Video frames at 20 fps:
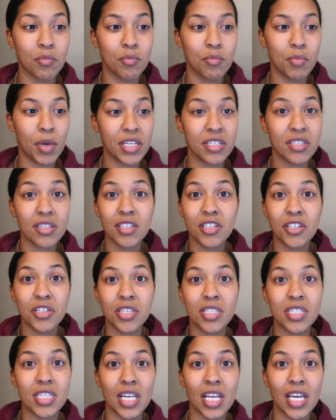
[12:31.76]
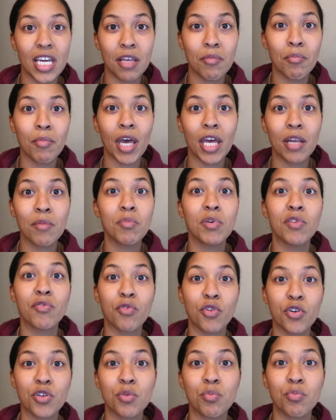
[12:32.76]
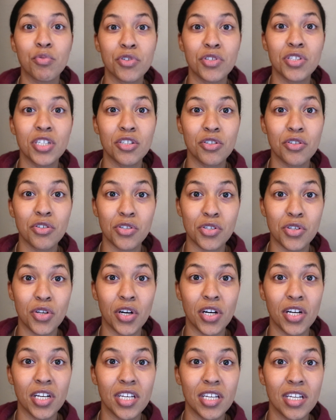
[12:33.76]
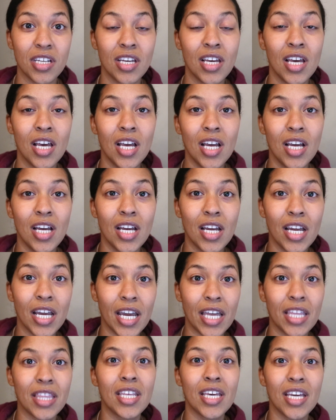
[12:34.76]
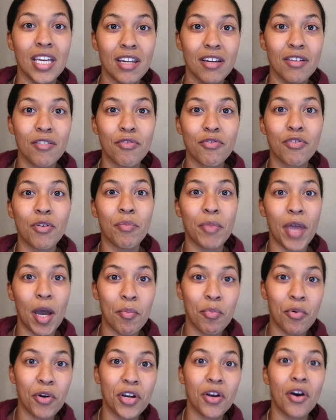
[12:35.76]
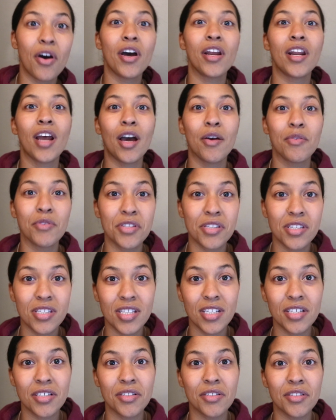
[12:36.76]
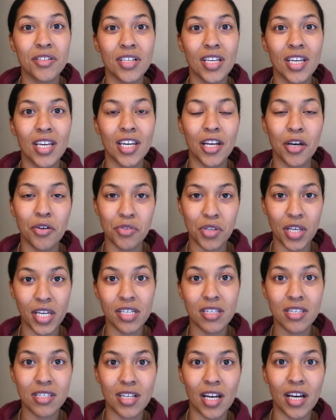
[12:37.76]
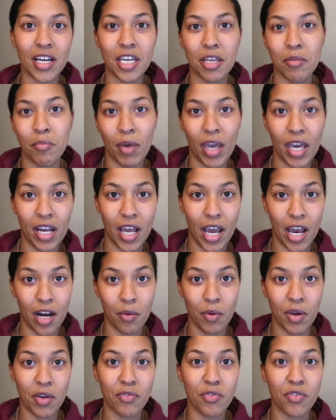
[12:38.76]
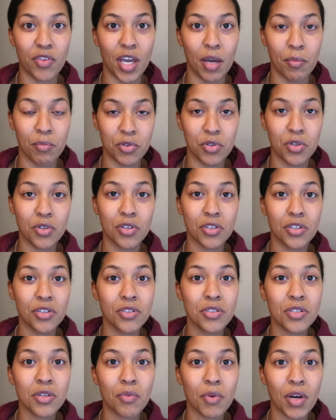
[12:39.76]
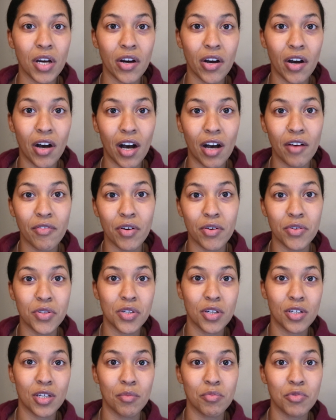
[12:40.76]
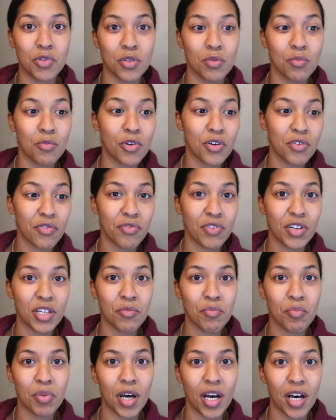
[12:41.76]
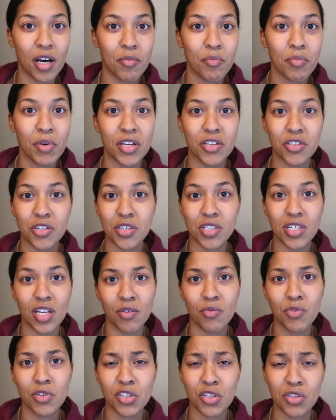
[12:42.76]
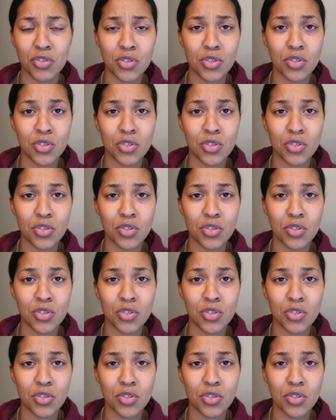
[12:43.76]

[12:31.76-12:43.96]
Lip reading: Basically just sitting in bed before the procedure started. And then from that point on, I was still, like stuck in bed. I had to wait for the epidural to wear off. I was hooked up to the morphine pump, and just like really